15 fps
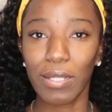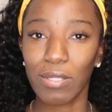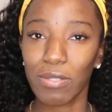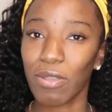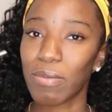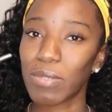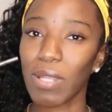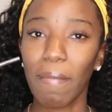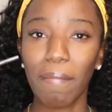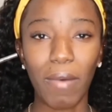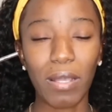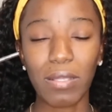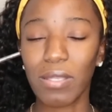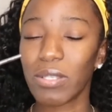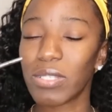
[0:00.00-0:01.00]
description
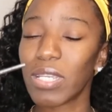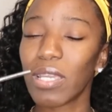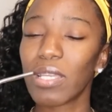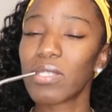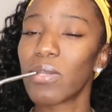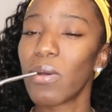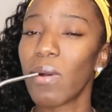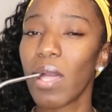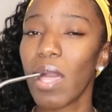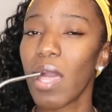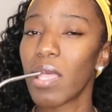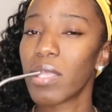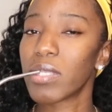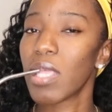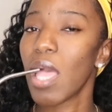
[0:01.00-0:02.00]
box. Go check it out,
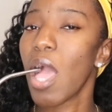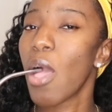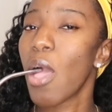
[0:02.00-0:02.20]
guys.